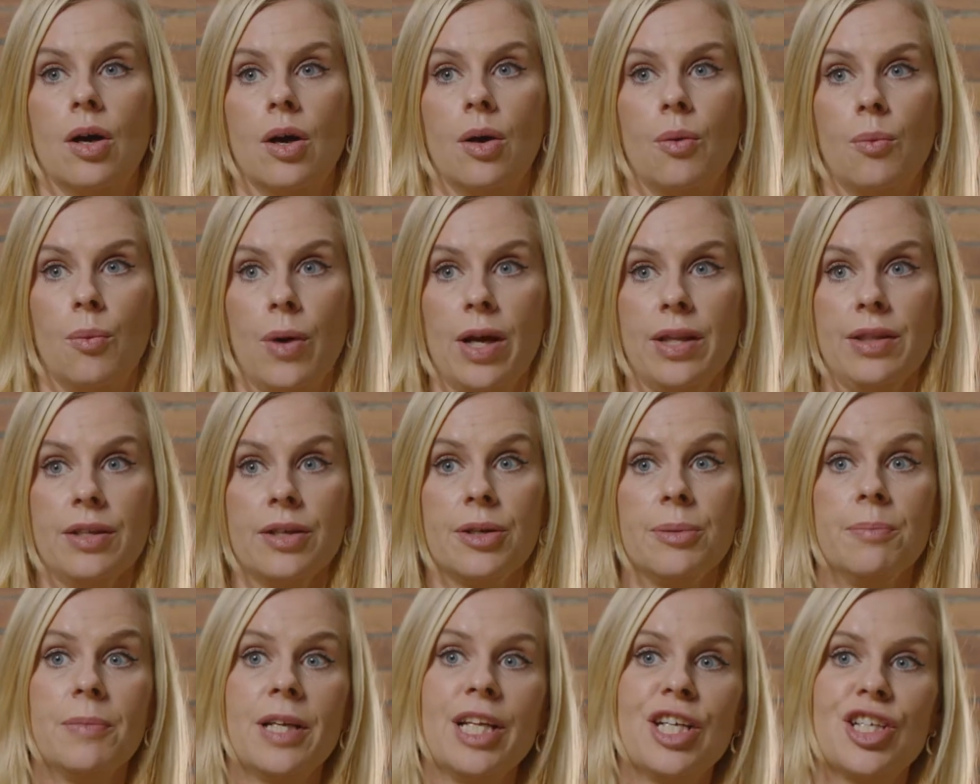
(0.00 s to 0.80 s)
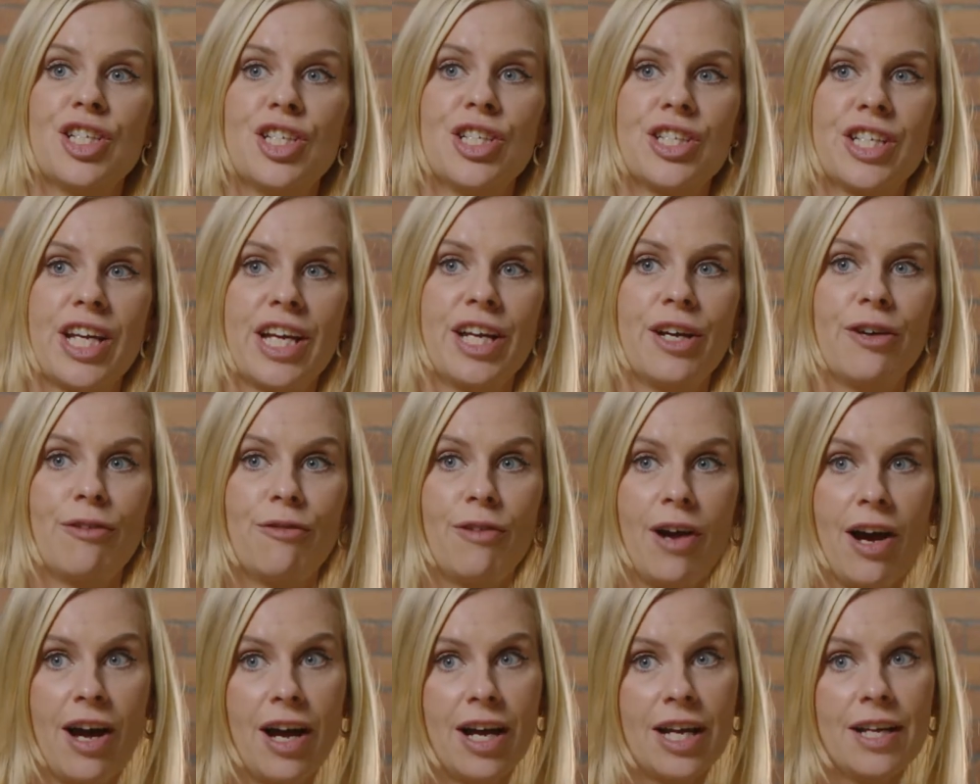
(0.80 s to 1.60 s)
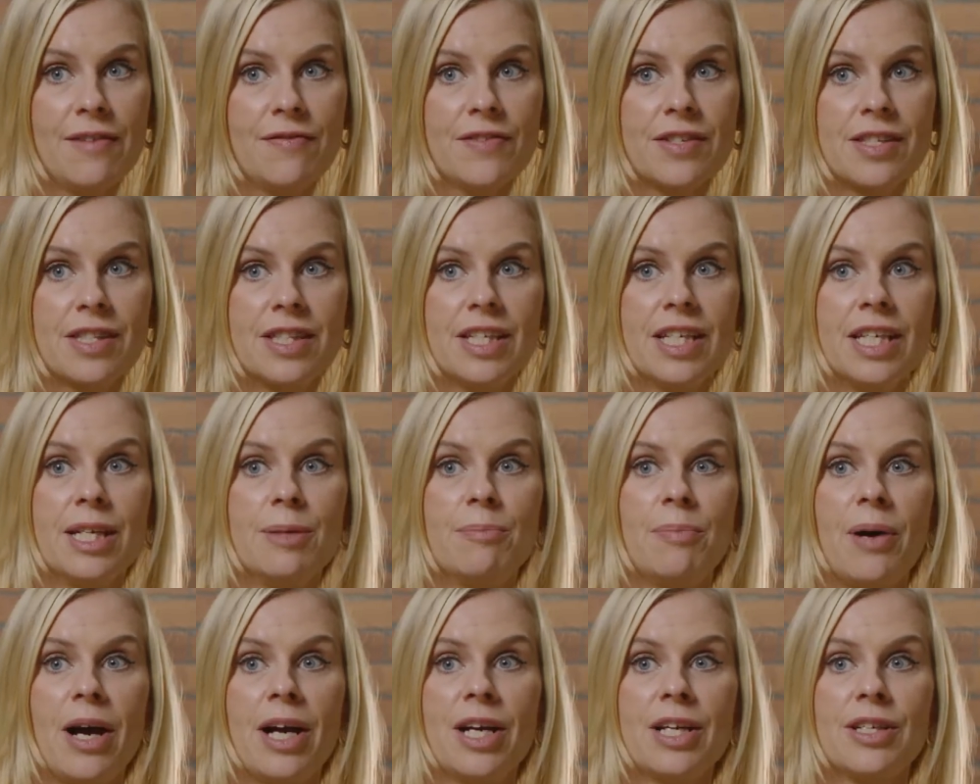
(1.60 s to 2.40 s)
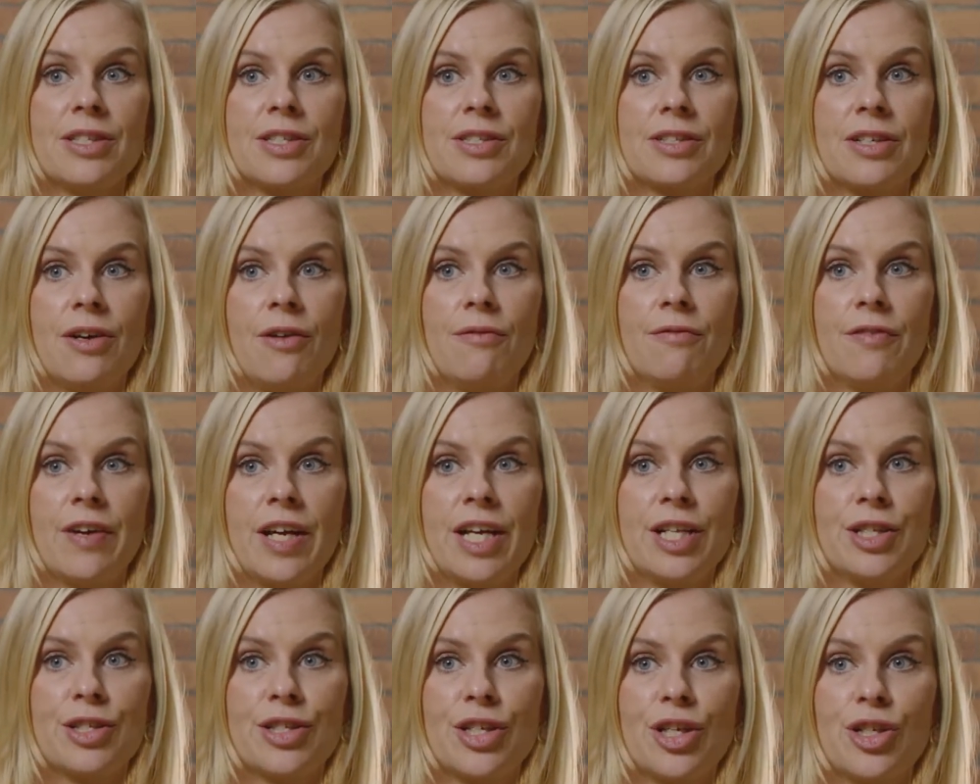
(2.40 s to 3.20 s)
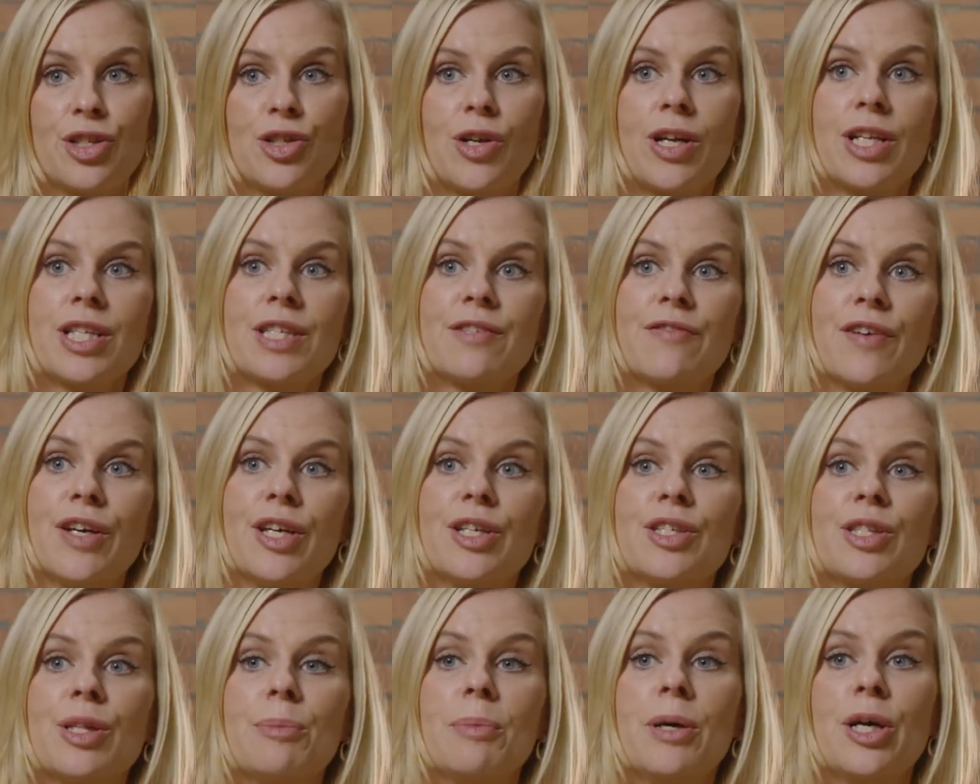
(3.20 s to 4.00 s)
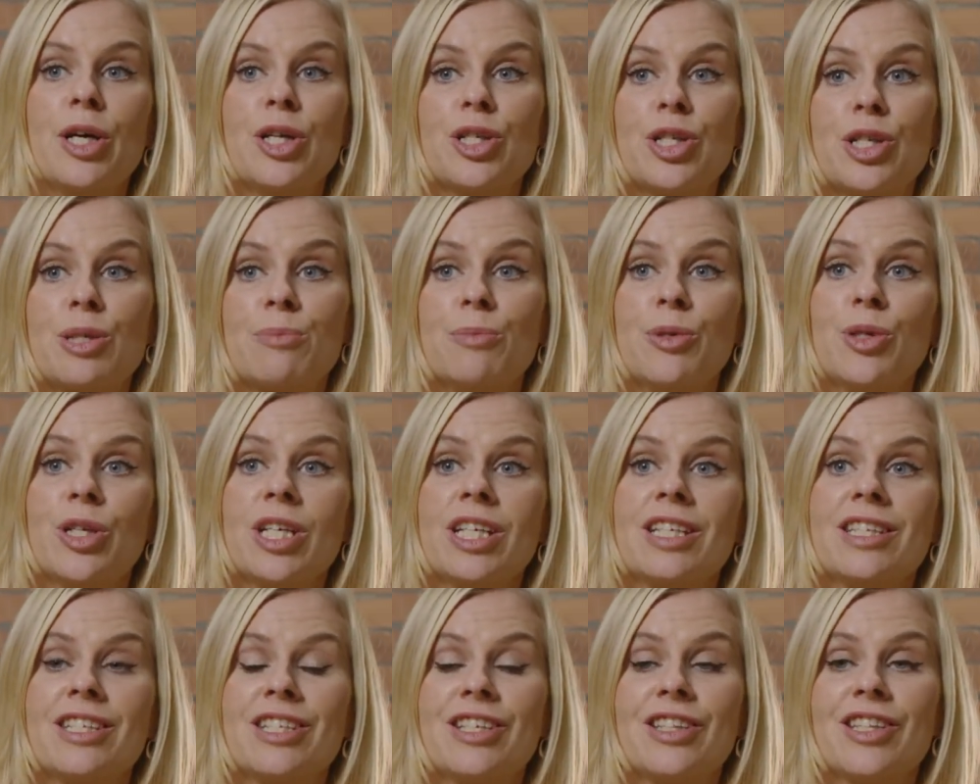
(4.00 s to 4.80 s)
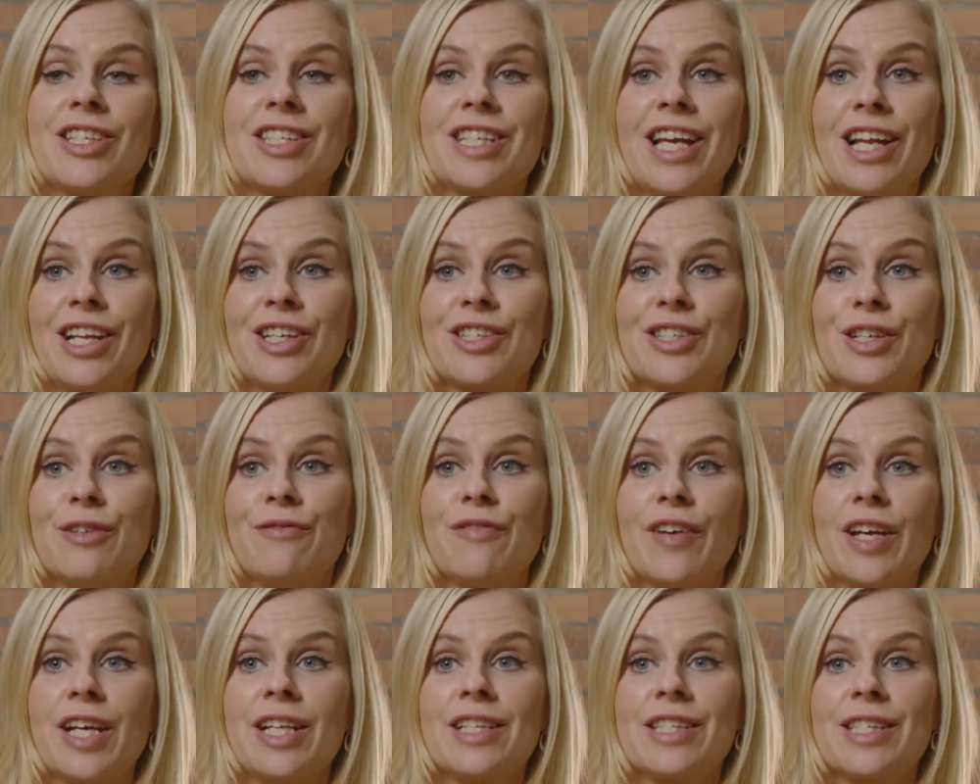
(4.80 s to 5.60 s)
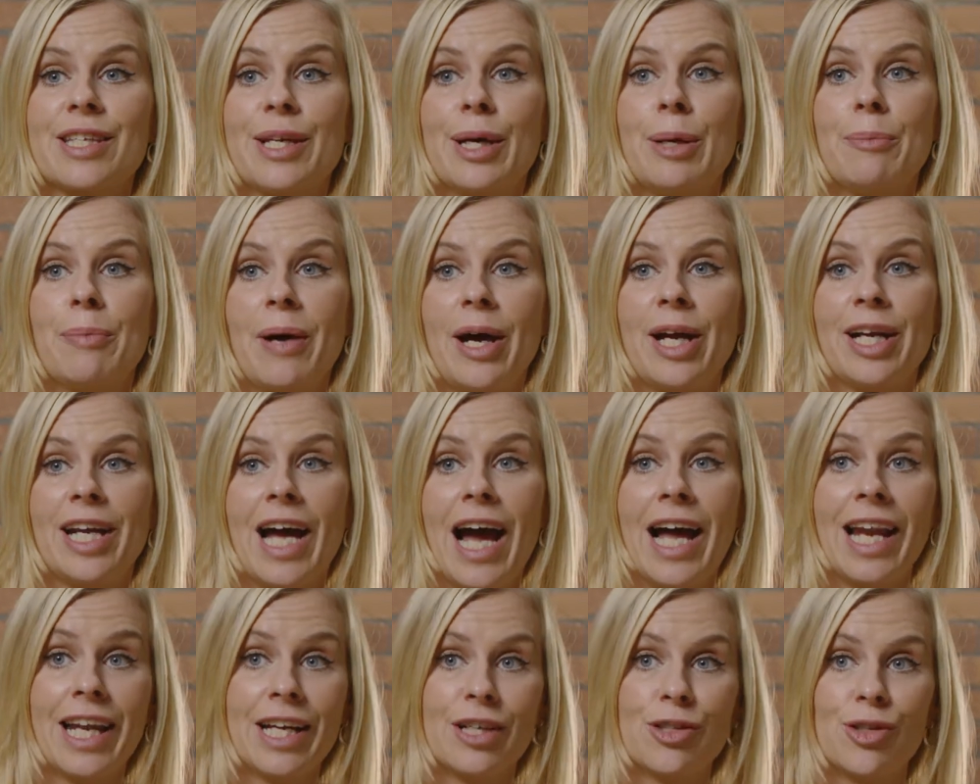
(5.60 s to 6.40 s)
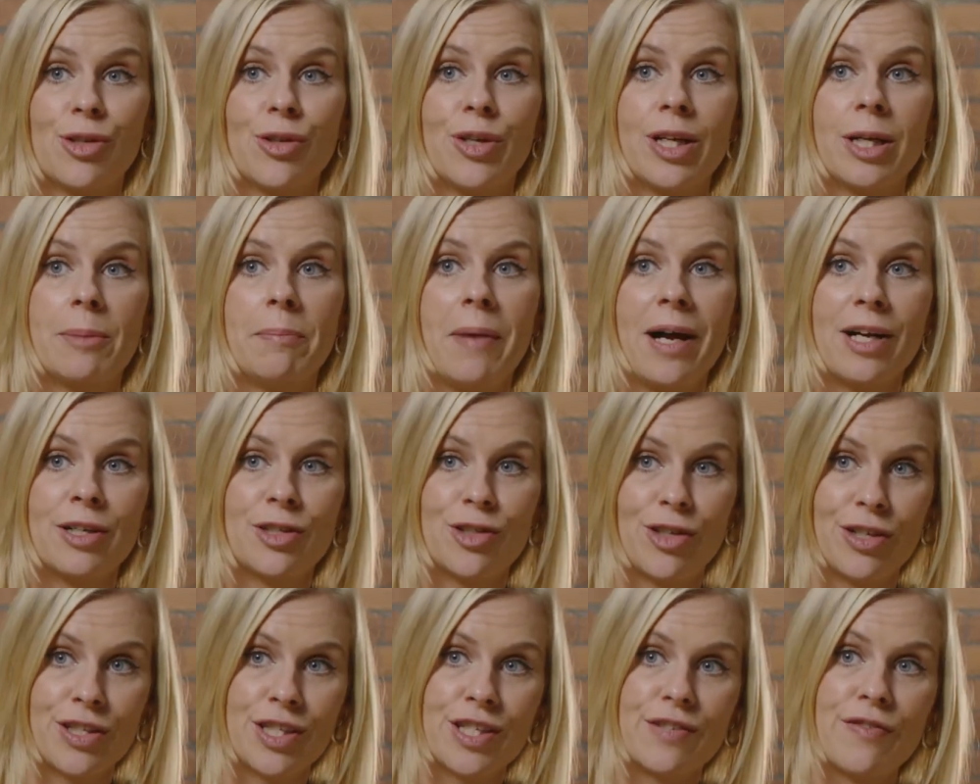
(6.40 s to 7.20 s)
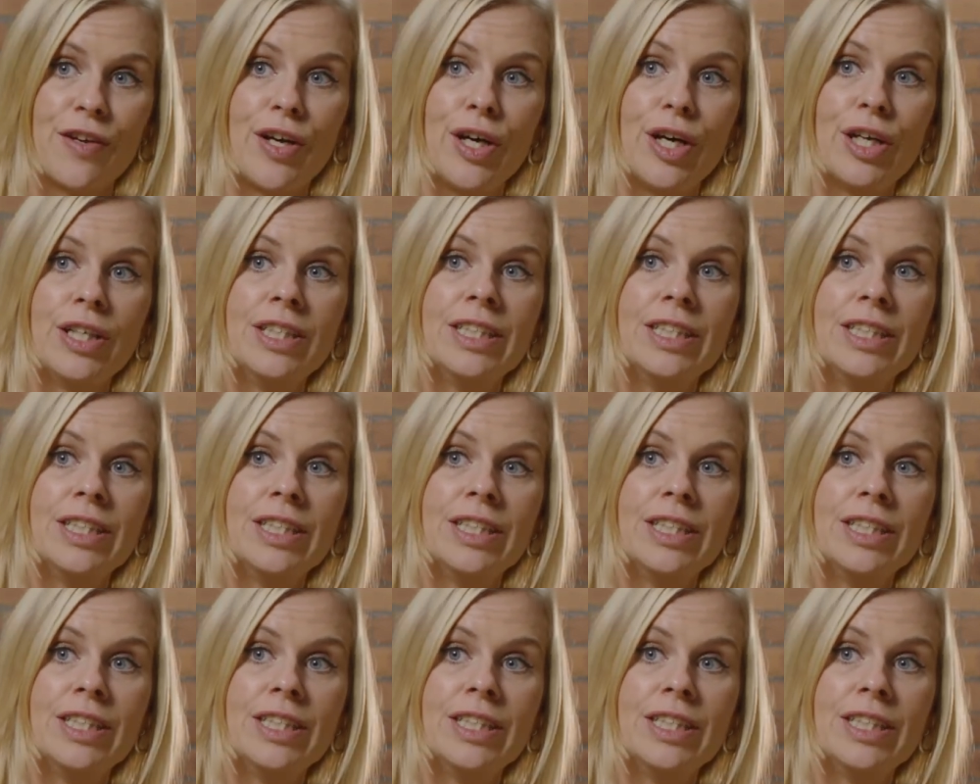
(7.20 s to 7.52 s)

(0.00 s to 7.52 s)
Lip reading: When the completion date arrives, the buyer's conveyancer transfers the purchase monies to the seller's conveyancer by an electronic bank transfer.